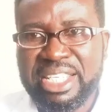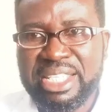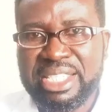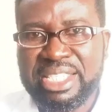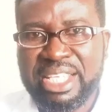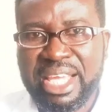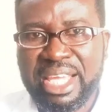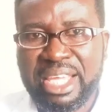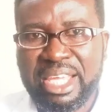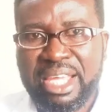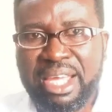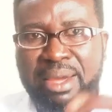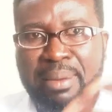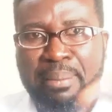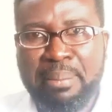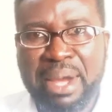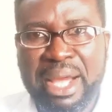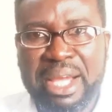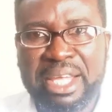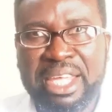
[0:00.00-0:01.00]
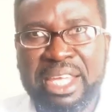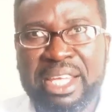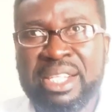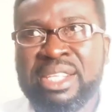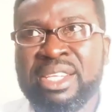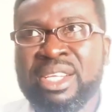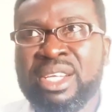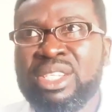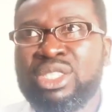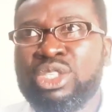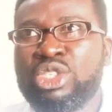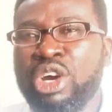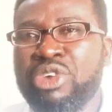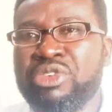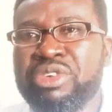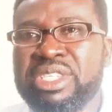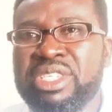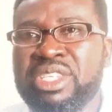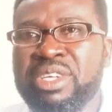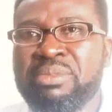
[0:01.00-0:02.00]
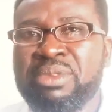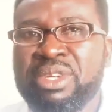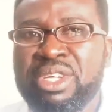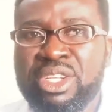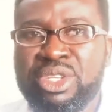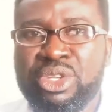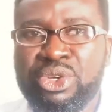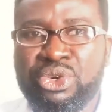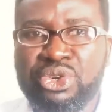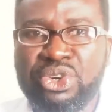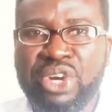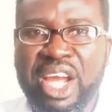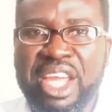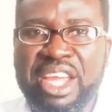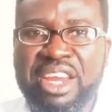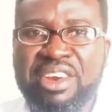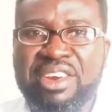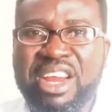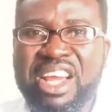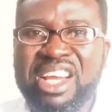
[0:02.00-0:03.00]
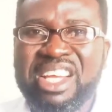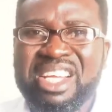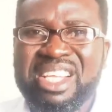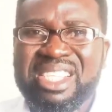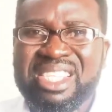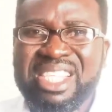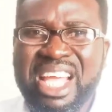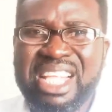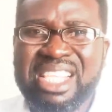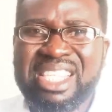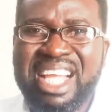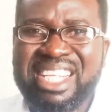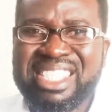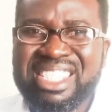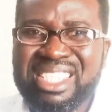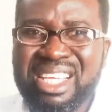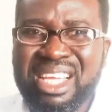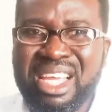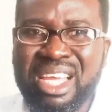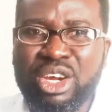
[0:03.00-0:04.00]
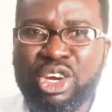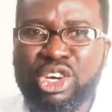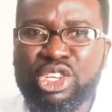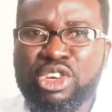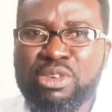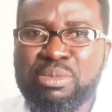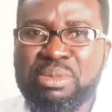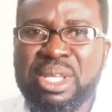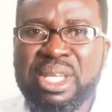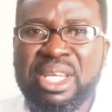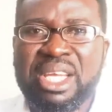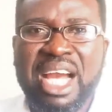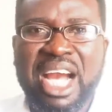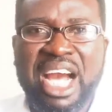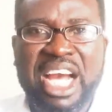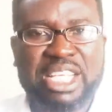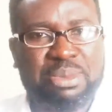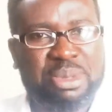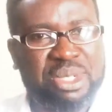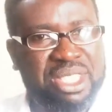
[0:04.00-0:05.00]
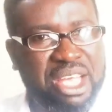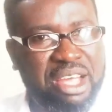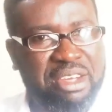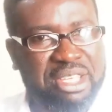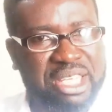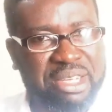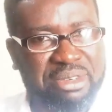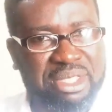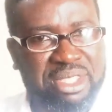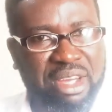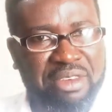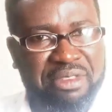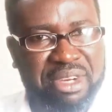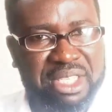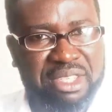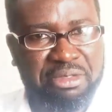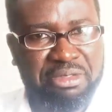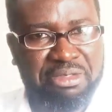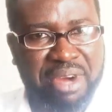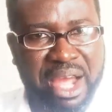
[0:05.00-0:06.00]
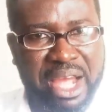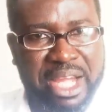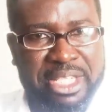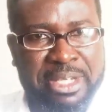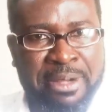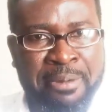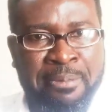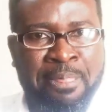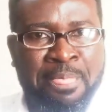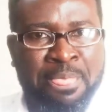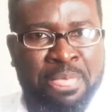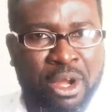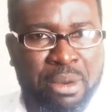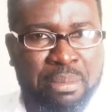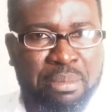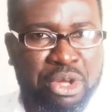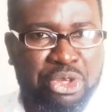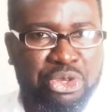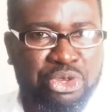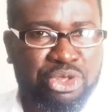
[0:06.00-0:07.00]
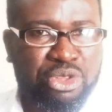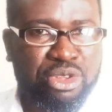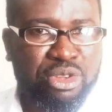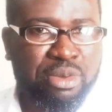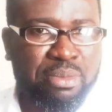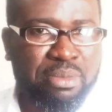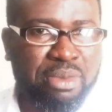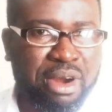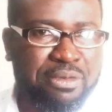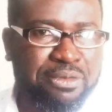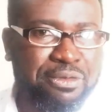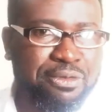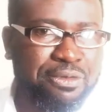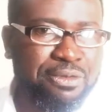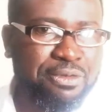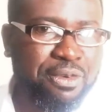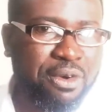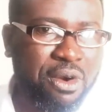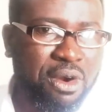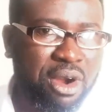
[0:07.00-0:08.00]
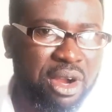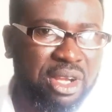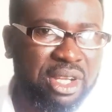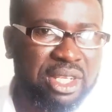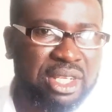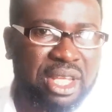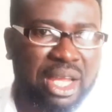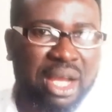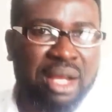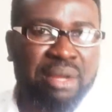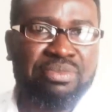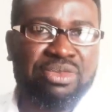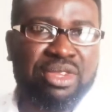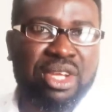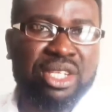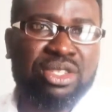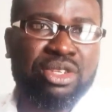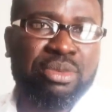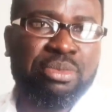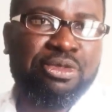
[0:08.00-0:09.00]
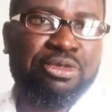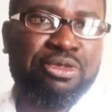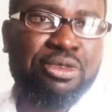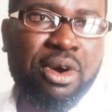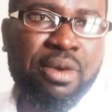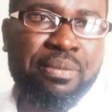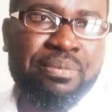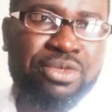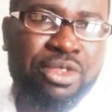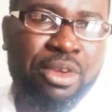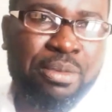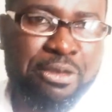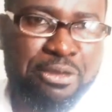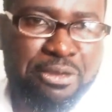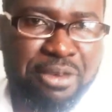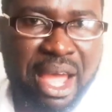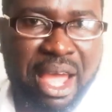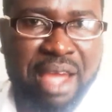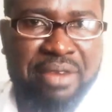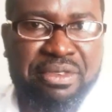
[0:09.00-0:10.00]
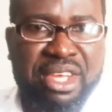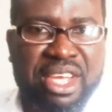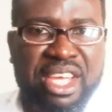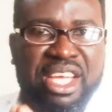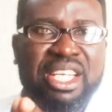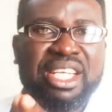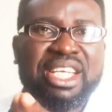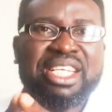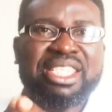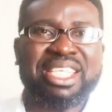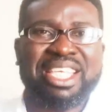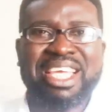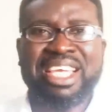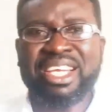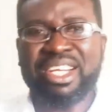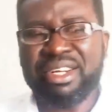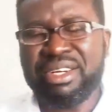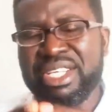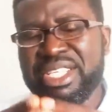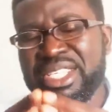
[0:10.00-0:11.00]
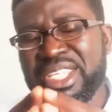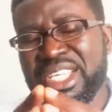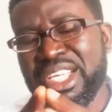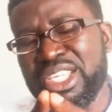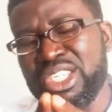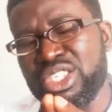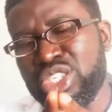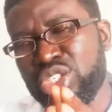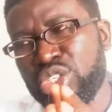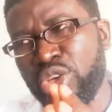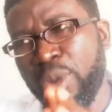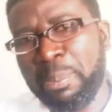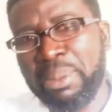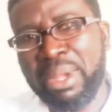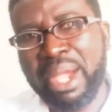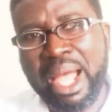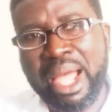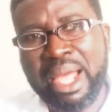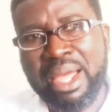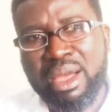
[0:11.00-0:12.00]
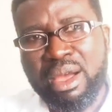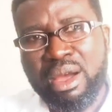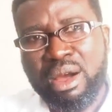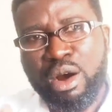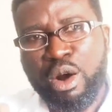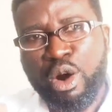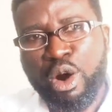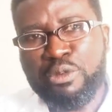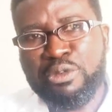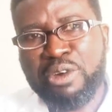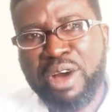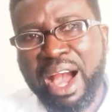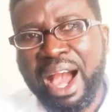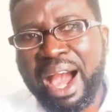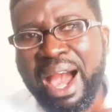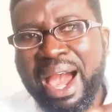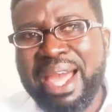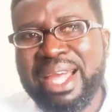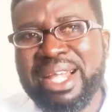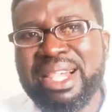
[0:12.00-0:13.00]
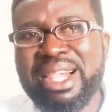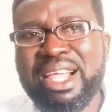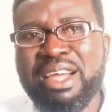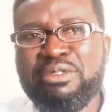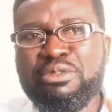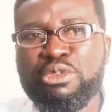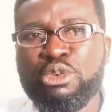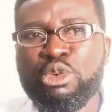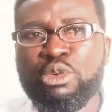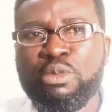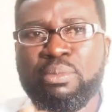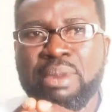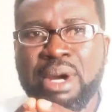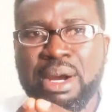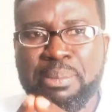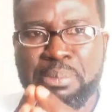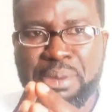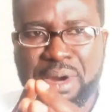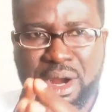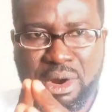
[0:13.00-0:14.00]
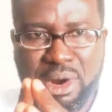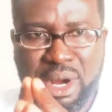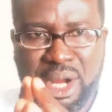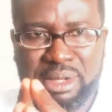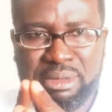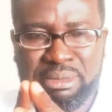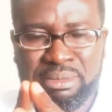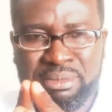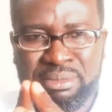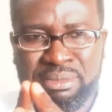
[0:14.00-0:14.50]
and tech, banking, tourism in the rural area, then that economy has been diversified. Number four, yeah, that's number four. Number five is increase in supply of high level manpower,